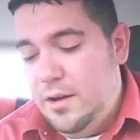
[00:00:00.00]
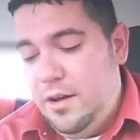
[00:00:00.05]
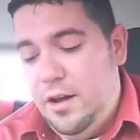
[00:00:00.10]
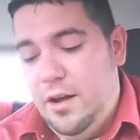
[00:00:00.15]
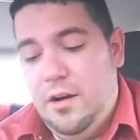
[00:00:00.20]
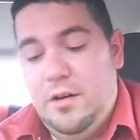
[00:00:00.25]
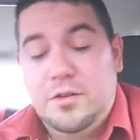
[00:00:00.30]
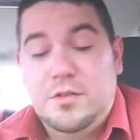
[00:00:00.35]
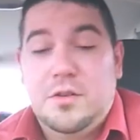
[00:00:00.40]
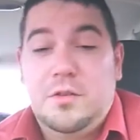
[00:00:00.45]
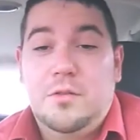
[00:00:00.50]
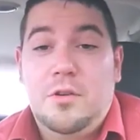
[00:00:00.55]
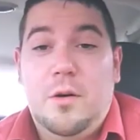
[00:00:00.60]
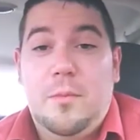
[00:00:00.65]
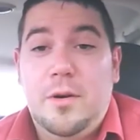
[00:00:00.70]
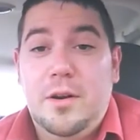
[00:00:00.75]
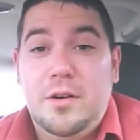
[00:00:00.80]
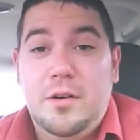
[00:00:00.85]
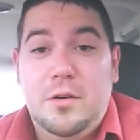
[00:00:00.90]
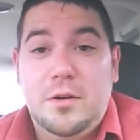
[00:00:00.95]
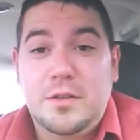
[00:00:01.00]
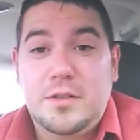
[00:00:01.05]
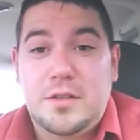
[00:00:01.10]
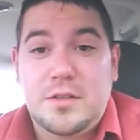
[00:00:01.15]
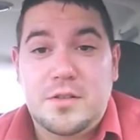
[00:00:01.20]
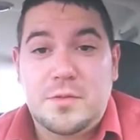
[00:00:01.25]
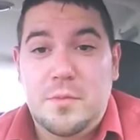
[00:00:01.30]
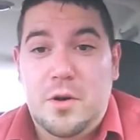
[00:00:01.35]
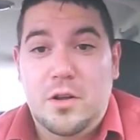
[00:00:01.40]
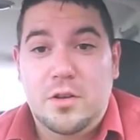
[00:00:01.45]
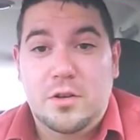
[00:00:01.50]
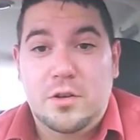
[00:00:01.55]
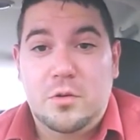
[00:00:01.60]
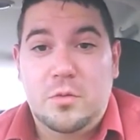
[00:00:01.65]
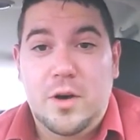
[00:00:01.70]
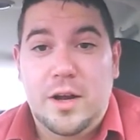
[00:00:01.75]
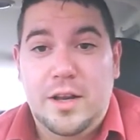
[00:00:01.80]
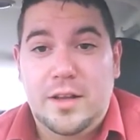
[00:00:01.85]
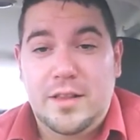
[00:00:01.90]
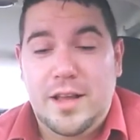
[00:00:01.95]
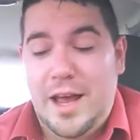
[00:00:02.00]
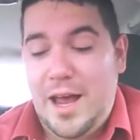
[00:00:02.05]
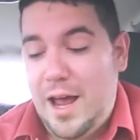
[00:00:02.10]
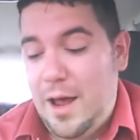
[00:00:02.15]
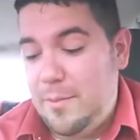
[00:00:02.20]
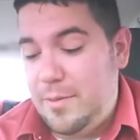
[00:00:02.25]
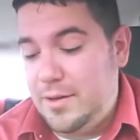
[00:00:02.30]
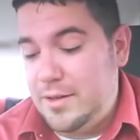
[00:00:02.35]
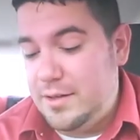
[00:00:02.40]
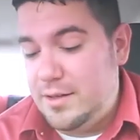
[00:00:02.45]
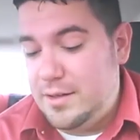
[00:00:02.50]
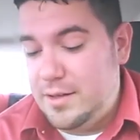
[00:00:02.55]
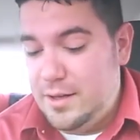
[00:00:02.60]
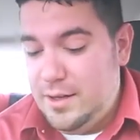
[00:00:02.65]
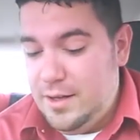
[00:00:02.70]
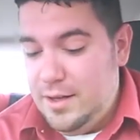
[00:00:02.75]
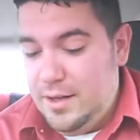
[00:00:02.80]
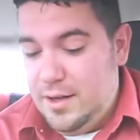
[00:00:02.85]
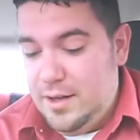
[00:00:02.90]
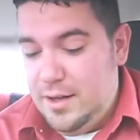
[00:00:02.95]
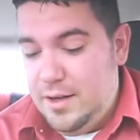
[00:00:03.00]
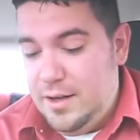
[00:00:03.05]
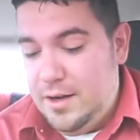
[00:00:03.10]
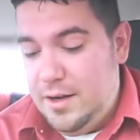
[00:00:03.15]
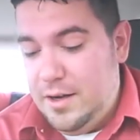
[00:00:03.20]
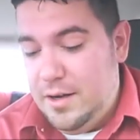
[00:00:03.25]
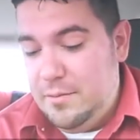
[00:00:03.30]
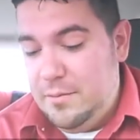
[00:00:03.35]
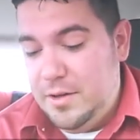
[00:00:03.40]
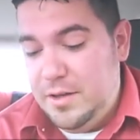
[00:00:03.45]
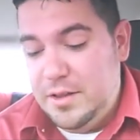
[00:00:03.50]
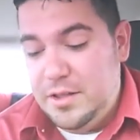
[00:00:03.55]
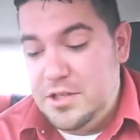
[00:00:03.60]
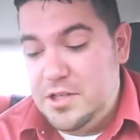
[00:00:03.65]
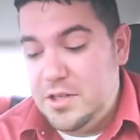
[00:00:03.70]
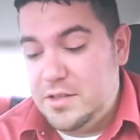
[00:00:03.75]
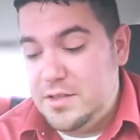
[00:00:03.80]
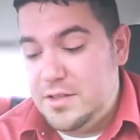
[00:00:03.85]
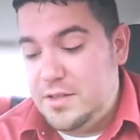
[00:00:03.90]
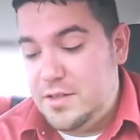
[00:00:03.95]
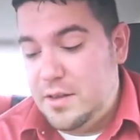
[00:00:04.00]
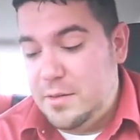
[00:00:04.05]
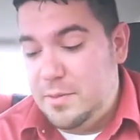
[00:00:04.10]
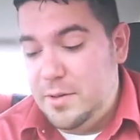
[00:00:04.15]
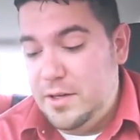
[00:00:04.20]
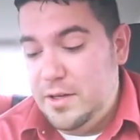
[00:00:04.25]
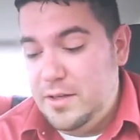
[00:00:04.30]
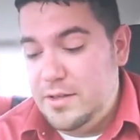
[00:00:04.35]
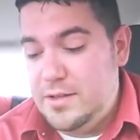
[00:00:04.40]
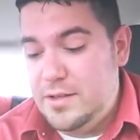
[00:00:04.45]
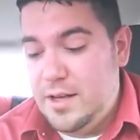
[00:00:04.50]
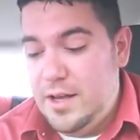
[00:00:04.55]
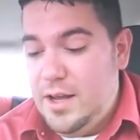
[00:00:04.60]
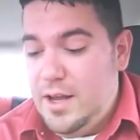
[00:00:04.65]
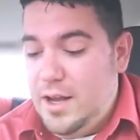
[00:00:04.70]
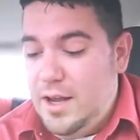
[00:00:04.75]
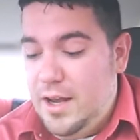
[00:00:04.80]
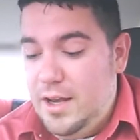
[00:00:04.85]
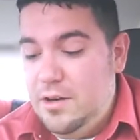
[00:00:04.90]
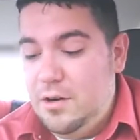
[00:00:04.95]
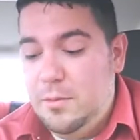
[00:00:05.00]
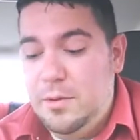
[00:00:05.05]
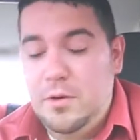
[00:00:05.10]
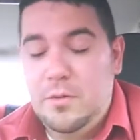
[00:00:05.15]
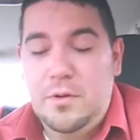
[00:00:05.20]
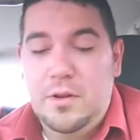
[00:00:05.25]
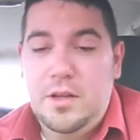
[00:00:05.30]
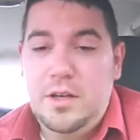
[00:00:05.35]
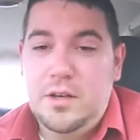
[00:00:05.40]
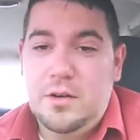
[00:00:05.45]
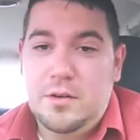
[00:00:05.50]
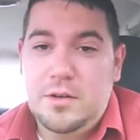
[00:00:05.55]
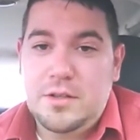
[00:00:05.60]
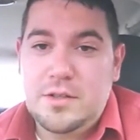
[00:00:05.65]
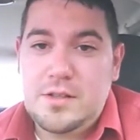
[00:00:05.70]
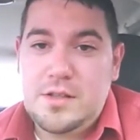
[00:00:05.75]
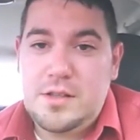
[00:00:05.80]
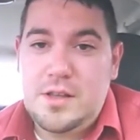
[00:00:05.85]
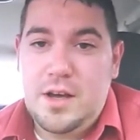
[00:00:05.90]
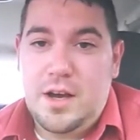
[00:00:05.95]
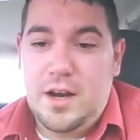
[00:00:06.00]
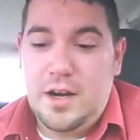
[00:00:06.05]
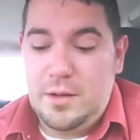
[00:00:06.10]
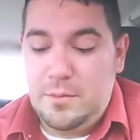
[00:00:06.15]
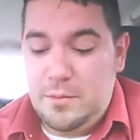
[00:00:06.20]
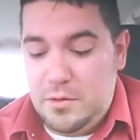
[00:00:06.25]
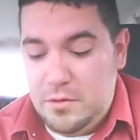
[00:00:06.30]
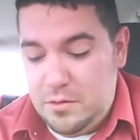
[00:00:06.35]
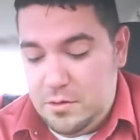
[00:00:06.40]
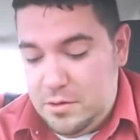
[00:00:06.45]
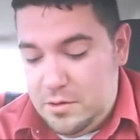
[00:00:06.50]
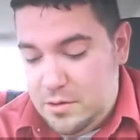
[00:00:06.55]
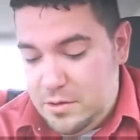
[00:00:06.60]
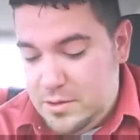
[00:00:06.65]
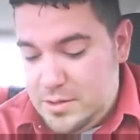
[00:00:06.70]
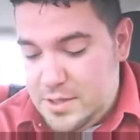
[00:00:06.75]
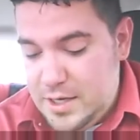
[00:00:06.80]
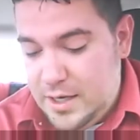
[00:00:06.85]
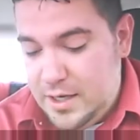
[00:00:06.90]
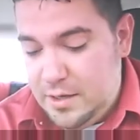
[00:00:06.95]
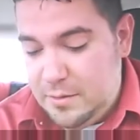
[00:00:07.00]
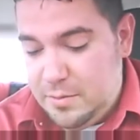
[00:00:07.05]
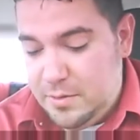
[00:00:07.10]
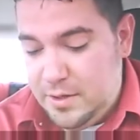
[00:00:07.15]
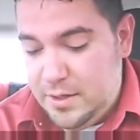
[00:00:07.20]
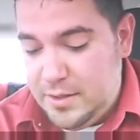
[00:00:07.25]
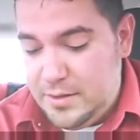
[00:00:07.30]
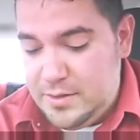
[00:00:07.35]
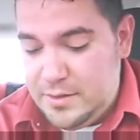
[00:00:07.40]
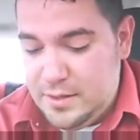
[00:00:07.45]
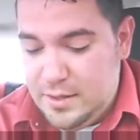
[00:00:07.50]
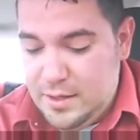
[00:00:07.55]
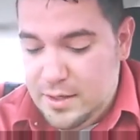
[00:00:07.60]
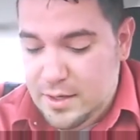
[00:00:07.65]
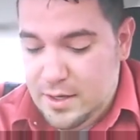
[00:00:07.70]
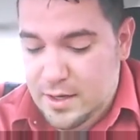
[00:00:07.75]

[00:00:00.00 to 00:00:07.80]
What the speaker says: Also, nobody noticed a small little wedding that happened in the Justice of the Peace. And nobody really noticed the honeymoon taking place.